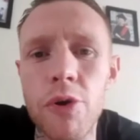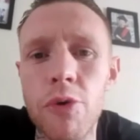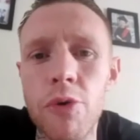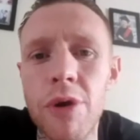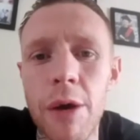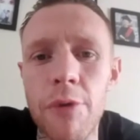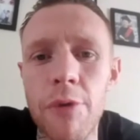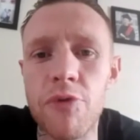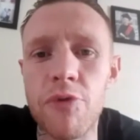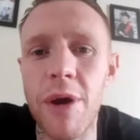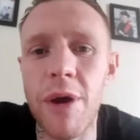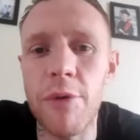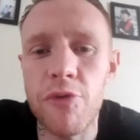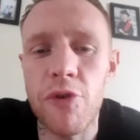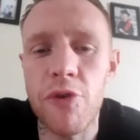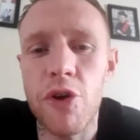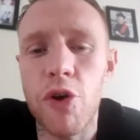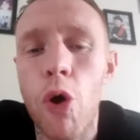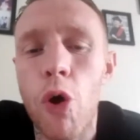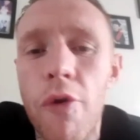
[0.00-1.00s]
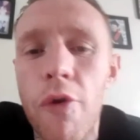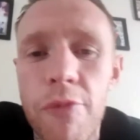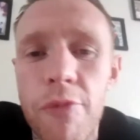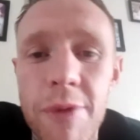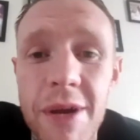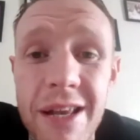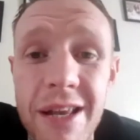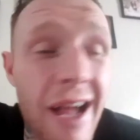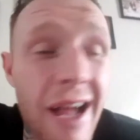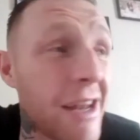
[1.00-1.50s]
that was the way it was going to go for
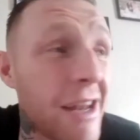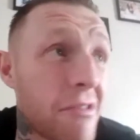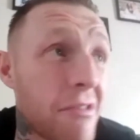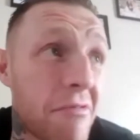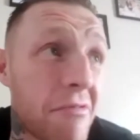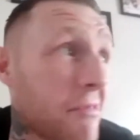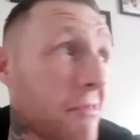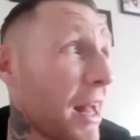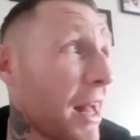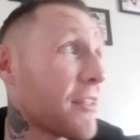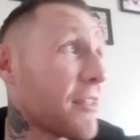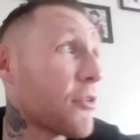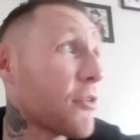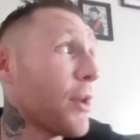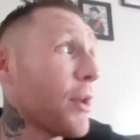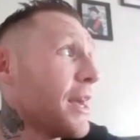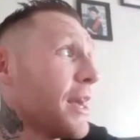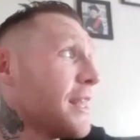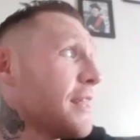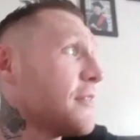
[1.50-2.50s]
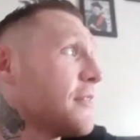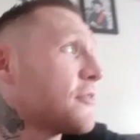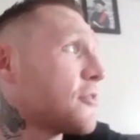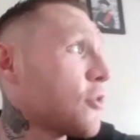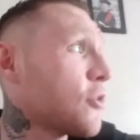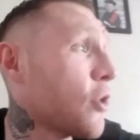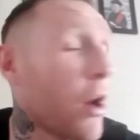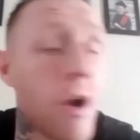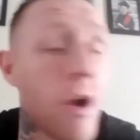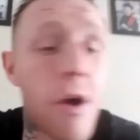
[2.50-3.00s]
me, and that's the way it is. You
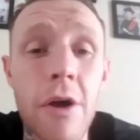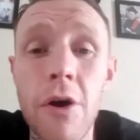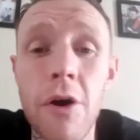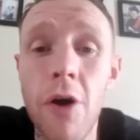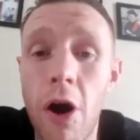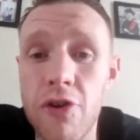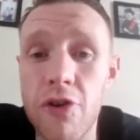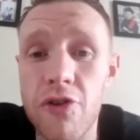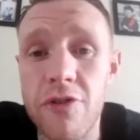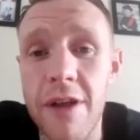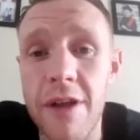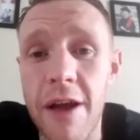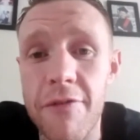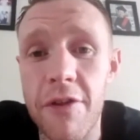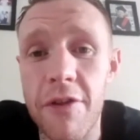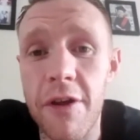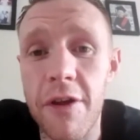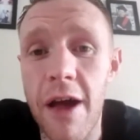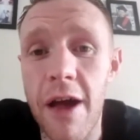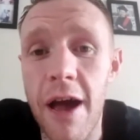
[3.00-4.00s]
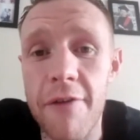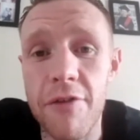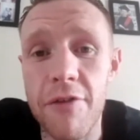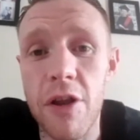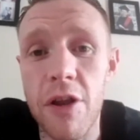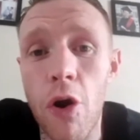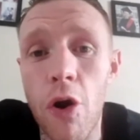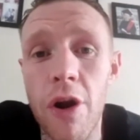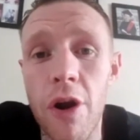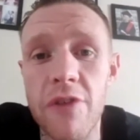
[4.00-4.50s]
know, I just have to
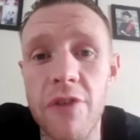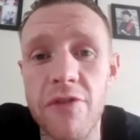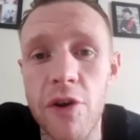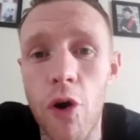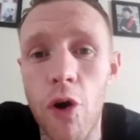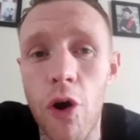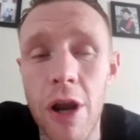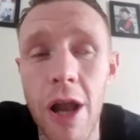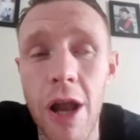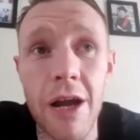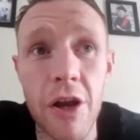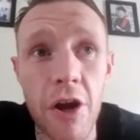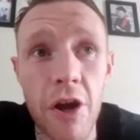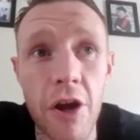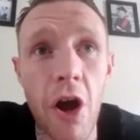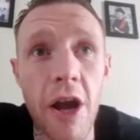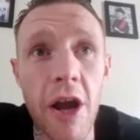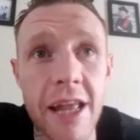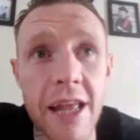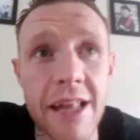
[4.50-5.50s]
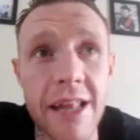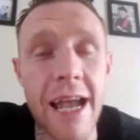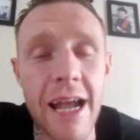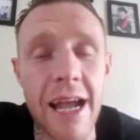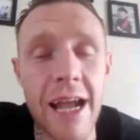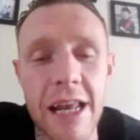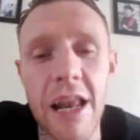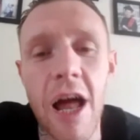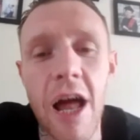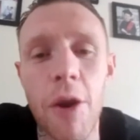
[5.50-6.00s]
learn as I go along, and I can
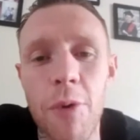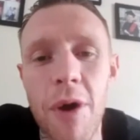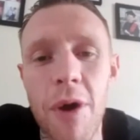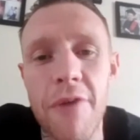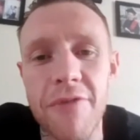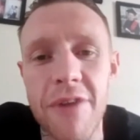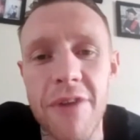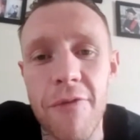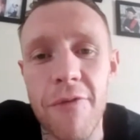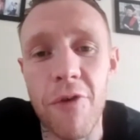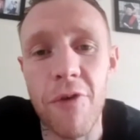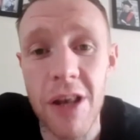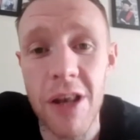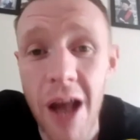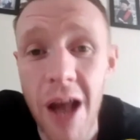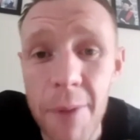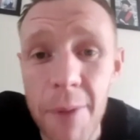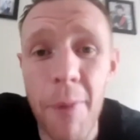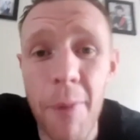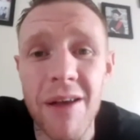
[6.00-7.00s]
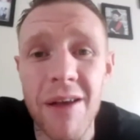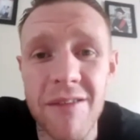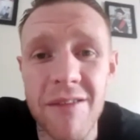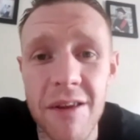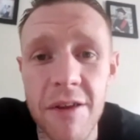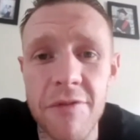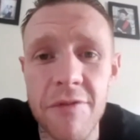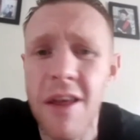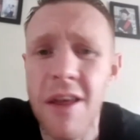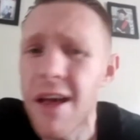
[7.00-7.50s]
take a lot away from that fight. A lot of
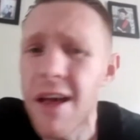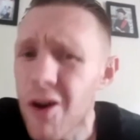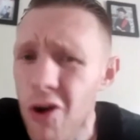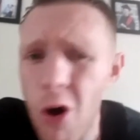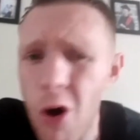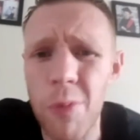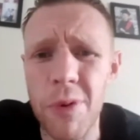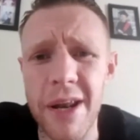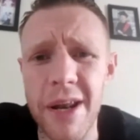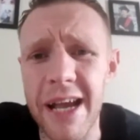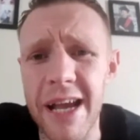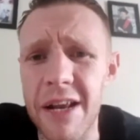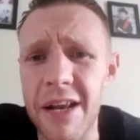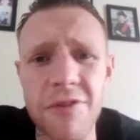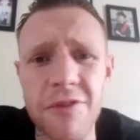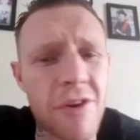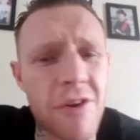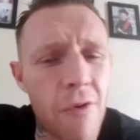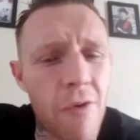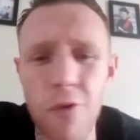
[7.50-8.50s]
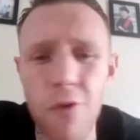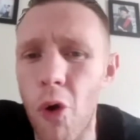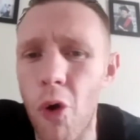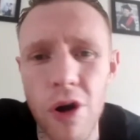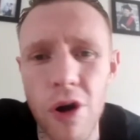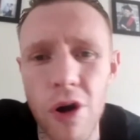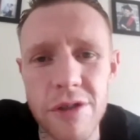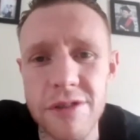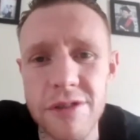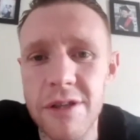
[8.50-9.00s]
positives, a couple of negatives in there, of
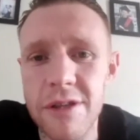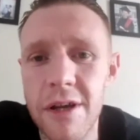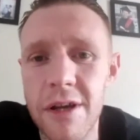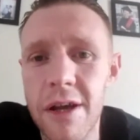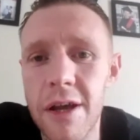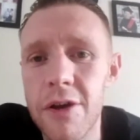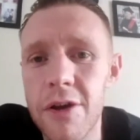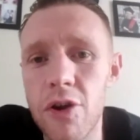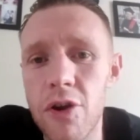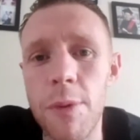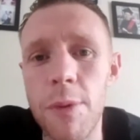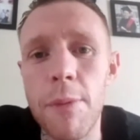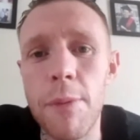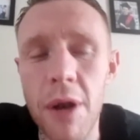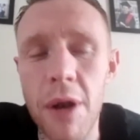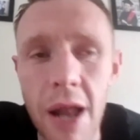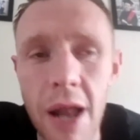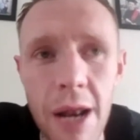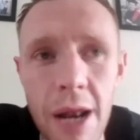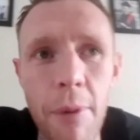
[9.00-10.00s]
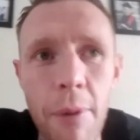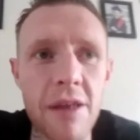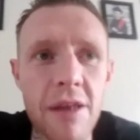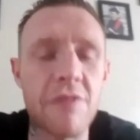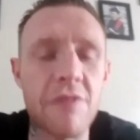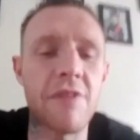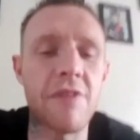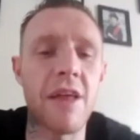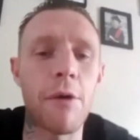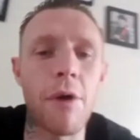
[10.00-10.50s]
course. I mean, but a lot of
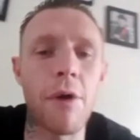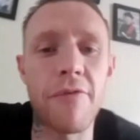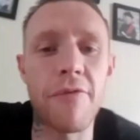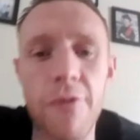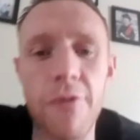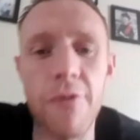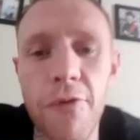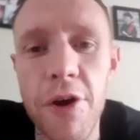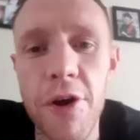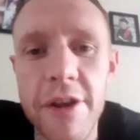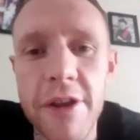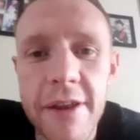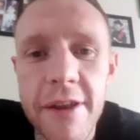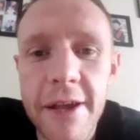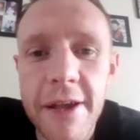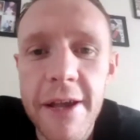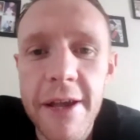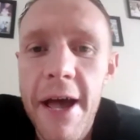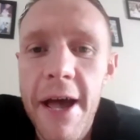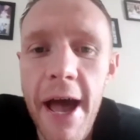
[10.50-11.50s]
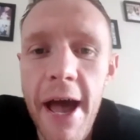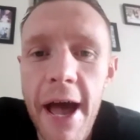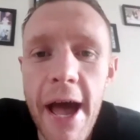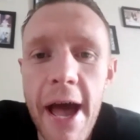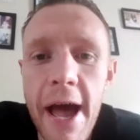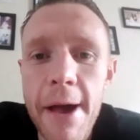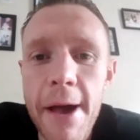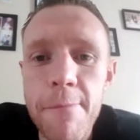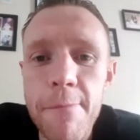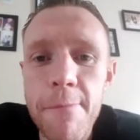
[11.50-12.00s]
positives take away from the fight.
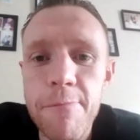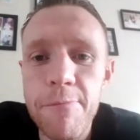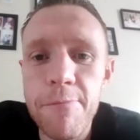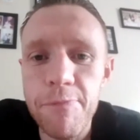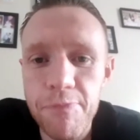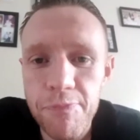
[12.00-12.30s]
And